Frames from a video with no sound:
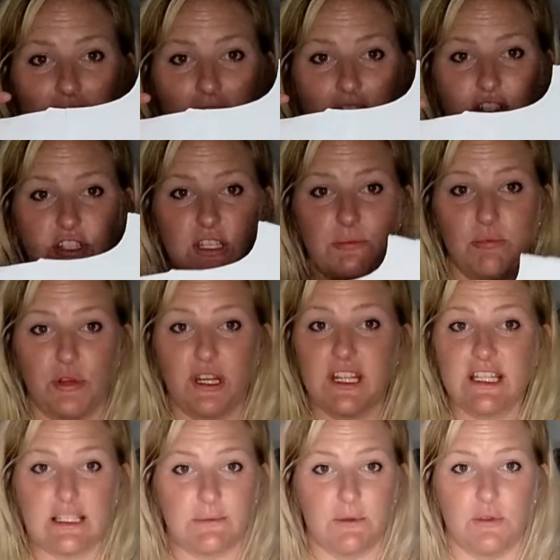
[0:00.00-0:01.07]
actually
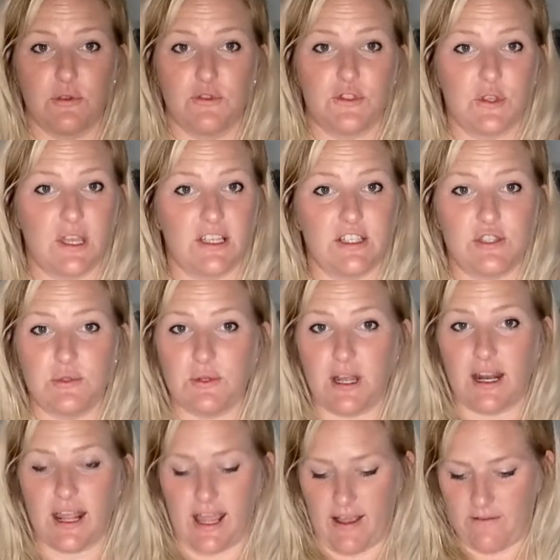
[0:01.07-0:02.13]
pretty smooth, so I do
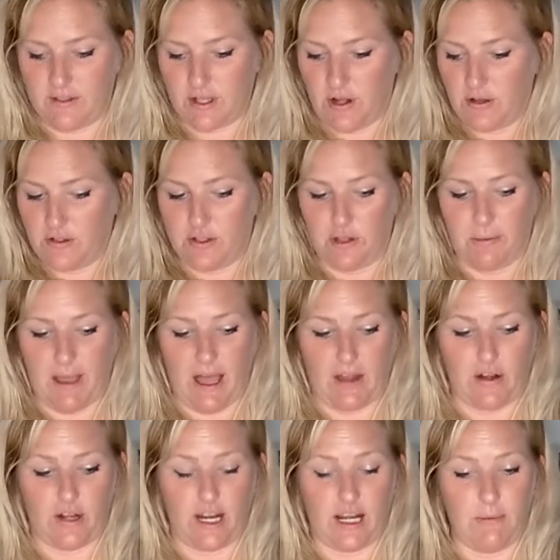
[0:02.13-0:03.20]
not have to alter the
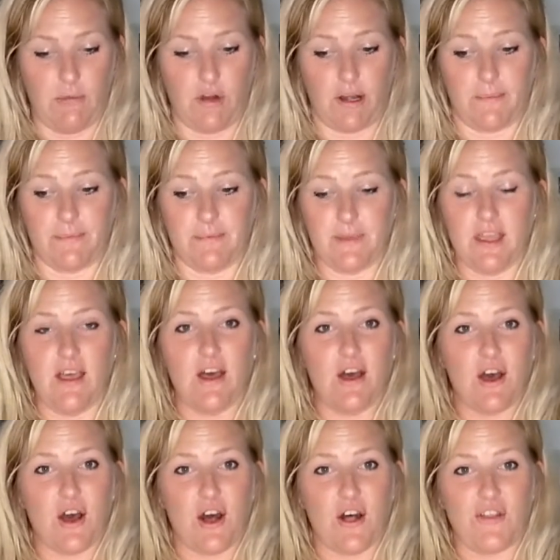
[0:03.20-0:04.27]
pattern anymore.
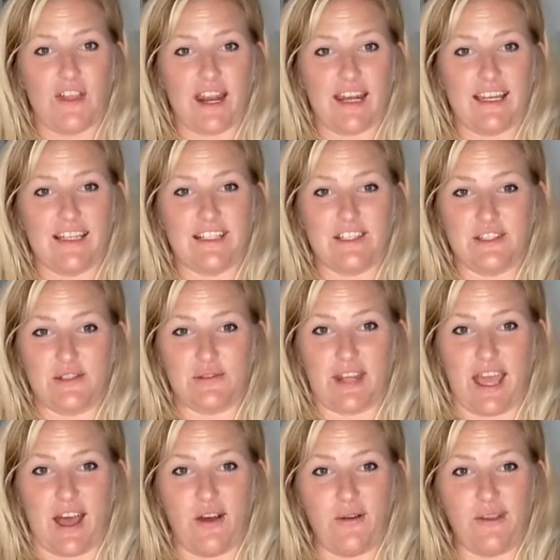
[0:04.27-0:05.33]
All that I need to do
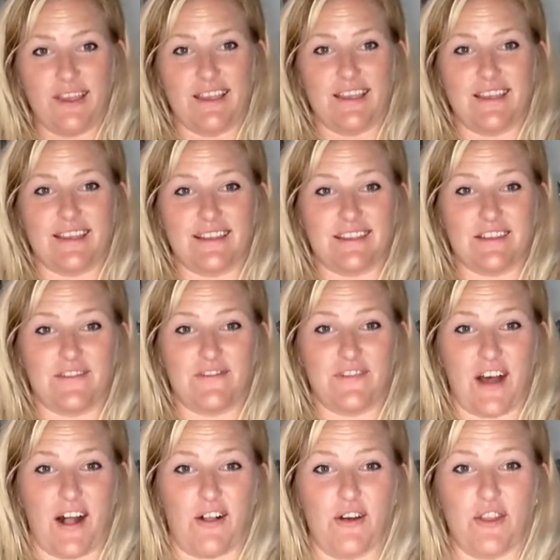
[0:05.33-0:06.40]
now is
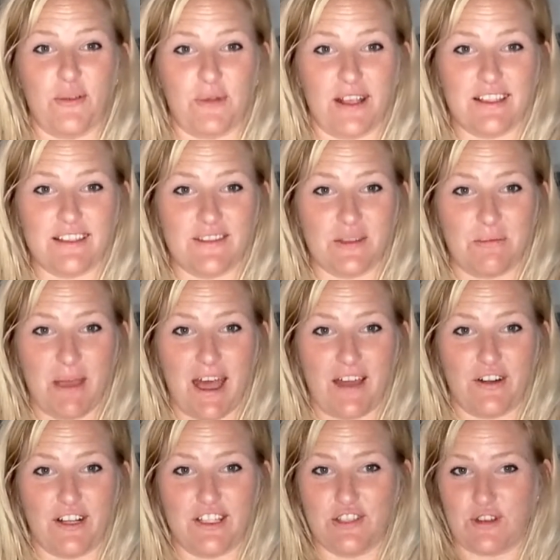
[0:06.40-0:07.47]
follow the rest of the
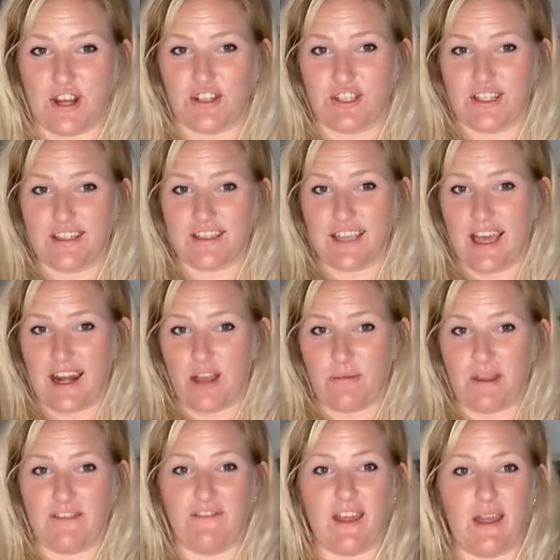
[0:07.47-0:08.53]
pattern instructions. Cut out
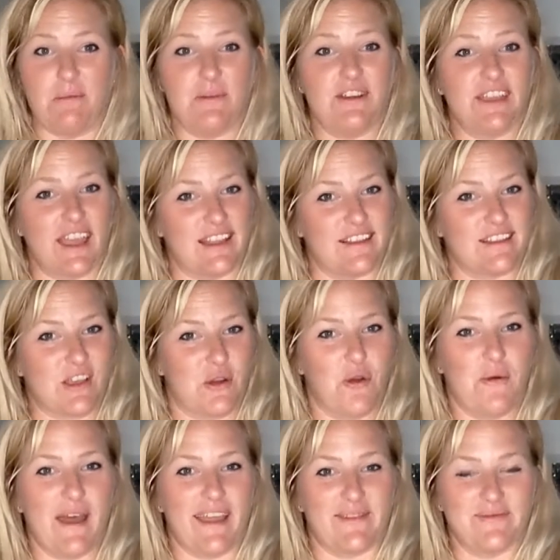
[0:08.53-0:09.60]
my fabric and sew
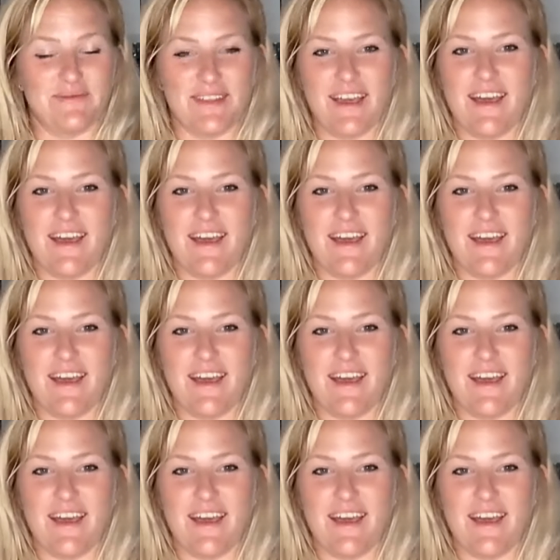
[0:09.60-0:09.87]
away.